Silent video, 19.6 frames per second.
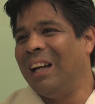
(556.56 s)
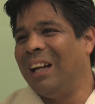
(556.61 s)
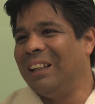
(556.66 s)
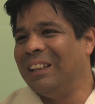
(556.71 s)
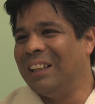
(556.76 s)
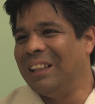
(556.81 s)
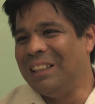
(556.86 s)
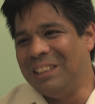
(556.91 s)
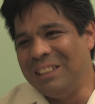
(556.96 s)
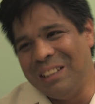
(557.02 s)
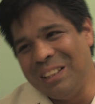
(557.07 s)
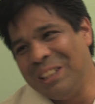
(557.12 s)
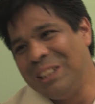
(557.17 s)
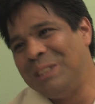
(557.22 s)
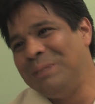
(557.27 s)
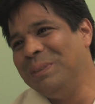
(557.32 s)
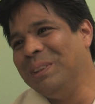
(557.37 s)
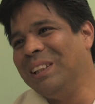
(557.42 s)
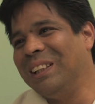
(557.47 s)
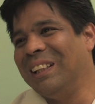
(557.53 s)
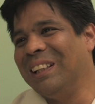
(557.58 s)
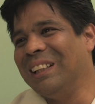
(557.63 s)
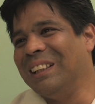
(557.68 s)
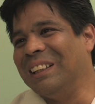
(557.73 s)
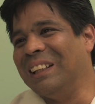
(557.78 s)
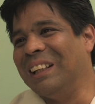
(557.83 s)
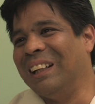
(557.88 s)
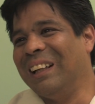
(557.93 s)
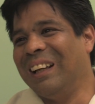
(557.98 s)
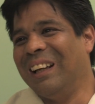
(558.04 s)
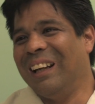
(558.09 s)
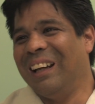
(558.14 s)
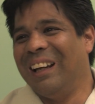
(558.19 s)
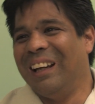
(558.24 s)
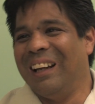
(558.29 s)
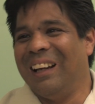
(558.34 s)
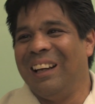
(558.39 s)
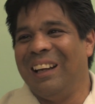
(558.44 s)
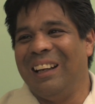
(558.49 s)
and then nudged me again,
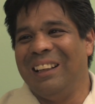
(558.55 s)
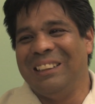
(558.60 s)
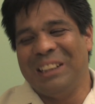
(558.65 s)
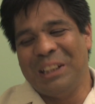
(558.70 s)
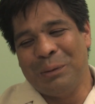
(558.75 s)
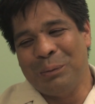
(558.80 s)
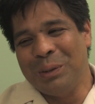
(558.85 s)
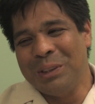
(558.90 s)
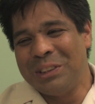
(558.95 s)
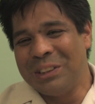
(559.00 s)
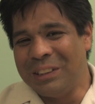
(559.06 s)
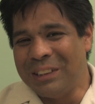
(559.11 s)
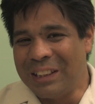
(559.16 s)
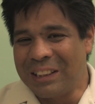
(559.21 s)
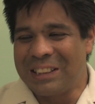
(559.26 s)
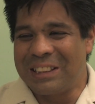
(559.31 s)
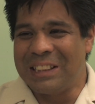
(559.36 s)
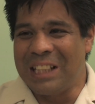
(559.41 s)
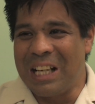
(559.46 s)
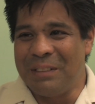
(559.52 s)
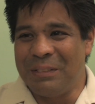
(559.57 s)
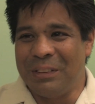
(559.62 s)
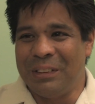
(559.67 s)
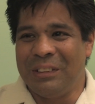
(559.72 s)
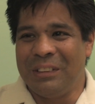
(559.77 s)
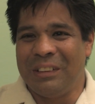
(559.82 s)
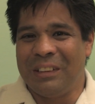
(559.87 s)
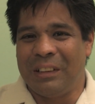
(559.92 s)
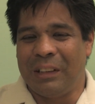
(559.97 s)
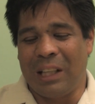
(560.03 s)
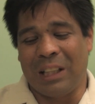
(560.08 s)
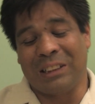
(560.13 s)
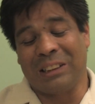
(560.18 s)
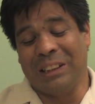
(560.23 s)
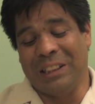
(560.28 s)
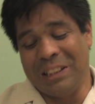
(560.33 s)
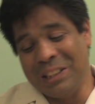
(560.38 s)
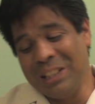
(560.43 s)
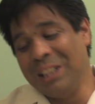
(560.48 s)
and then went to the next diver.
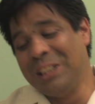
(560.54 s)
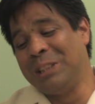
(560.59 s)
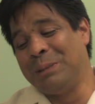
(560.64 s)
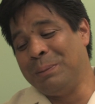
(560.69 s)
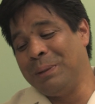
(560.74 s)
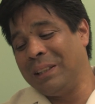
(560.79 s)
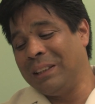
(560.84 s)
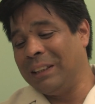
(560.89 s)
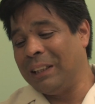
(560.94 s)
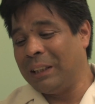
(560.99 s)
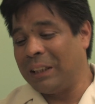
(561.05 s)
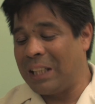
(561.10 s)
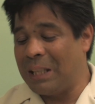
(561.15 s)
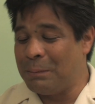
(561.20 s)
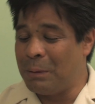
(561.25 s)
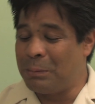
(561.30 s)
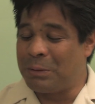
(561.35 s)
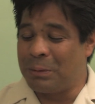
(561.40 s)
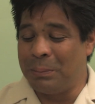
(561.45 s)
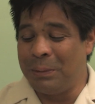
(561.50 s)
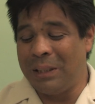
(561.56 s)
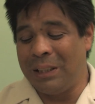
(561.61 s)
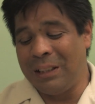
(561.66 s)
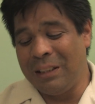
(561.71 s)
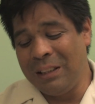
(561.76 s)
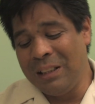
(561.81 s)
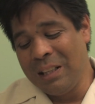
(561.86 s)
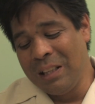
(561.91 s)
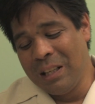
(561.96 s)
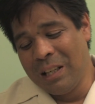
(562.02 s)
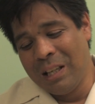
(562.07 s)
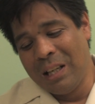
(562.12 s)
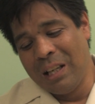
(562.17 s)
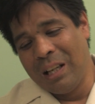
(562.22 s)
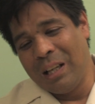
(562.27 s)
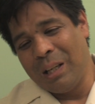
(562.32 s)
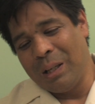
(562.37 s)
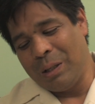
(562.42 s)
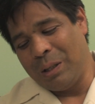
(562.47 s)
Actually, it nudged me and then came up to me.
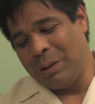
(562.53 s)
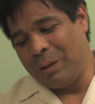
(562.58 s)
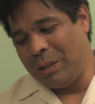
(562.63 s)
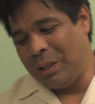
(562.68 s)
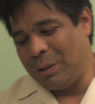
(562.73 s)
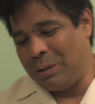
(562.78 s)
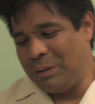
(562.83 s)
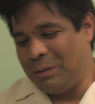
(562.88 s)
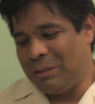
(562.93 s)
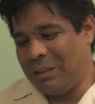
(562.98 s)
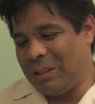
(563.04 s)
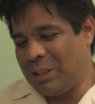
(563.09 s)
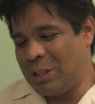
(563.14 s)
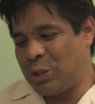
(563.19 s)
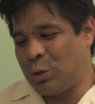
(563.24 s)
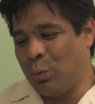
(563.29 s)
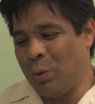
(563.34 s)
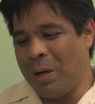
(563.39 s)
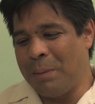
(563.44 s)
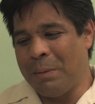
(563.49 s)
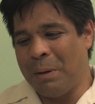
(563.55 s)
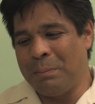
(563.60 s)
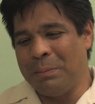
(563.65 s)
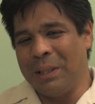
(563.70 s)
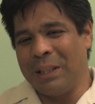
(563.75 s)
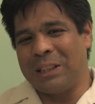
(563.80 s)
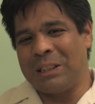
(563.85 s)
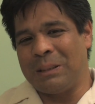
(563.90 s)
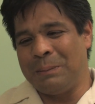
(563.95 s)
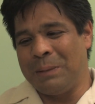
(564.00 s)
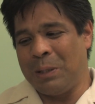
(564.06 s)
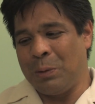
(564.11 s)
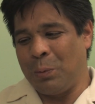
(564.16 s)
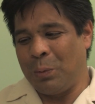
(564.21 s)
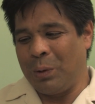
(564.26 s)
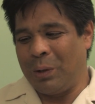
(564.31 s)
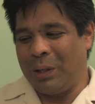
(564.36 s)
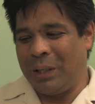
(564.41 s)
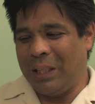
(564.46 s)
It swam up next to me
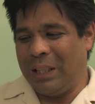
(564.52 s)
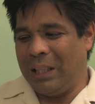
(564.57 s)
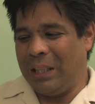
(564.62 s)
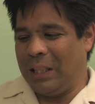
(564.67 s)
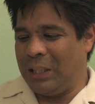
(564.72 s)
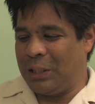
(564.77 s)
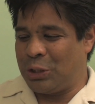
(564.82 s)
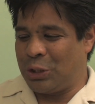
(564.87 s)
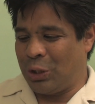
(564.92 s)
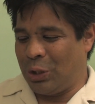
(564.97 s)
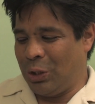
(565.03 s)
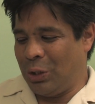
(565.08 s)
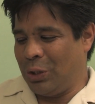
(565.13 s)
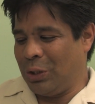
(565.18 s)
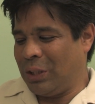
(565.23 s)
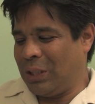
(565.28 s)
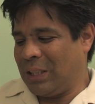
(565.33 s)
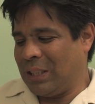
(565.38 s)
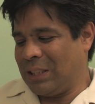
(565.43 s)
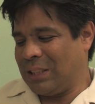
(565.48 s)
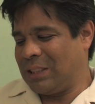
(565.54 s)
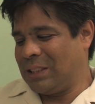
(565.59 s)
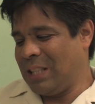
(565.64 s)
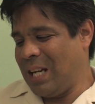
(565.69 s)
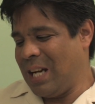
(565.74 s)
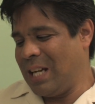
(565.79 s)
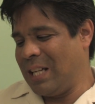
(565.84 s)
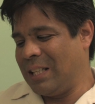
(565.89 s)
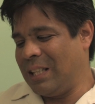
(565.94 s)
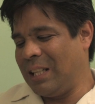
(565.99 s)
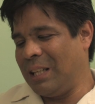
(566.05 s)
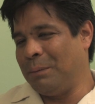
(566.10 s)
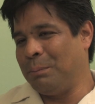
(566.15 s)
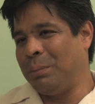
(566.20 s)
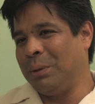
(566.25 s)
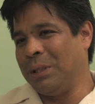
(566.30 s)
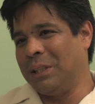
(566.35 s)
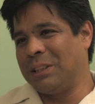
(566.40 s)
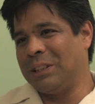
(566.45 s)
where it turned on its side
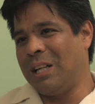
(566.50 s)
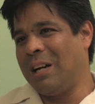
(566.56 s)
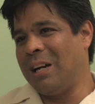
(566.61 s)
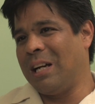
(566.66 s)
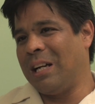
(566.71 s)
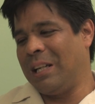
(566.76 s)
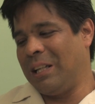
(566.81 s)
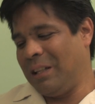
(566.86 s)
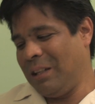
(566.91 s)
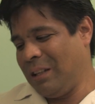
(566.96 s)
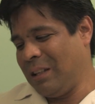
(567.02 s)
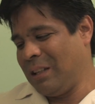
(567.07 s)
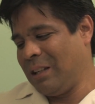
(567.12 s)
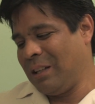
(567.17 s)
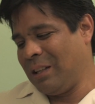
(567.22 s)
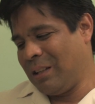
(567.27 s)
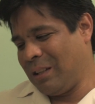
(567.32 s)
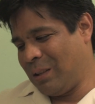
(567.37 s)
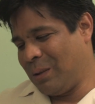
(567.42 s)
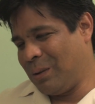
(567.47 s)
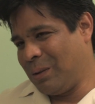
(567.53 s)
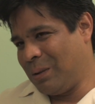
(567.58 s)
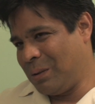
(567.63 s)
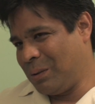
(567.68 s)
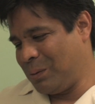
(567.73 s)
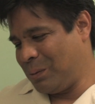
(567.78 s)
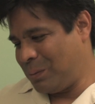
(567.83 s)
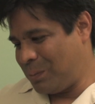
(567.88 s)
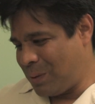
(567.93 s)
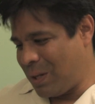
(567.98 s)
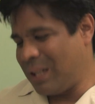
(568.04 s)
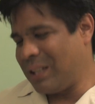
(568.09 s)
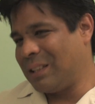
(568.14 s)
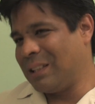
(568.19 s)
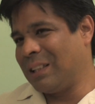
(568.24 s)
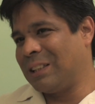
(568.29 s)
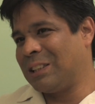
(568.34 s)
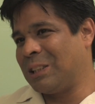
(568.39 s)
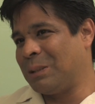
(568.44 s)
and put its eye
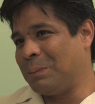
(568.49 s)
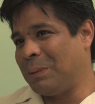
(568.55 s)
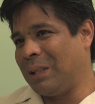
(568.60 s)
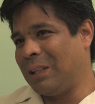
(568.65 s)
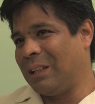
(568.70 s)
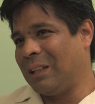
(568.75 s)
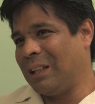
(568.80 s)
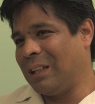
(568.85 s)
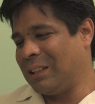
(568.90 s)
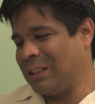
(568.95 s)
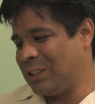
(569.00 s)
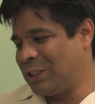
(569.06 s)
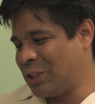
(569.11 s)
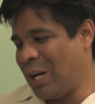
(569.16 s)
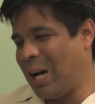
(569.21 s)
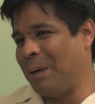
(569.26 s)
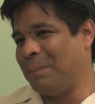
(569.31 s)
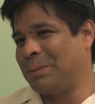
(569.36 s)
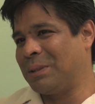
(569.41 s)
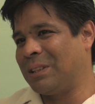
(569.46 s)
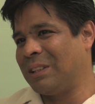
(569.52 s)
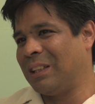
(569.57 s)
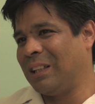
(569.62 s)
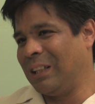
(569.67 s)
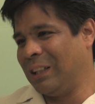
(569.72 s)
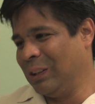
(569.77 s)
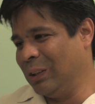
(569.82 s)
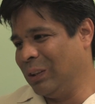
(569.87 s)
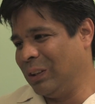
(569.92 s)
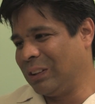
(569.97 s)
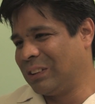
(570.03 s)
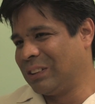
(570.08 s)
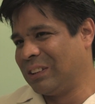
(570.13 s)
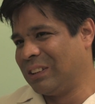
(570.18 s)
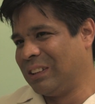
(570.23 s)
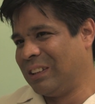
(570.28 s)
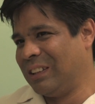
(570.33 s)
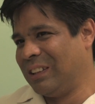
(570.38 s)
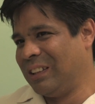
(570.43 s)
right next to me and stopped and looked.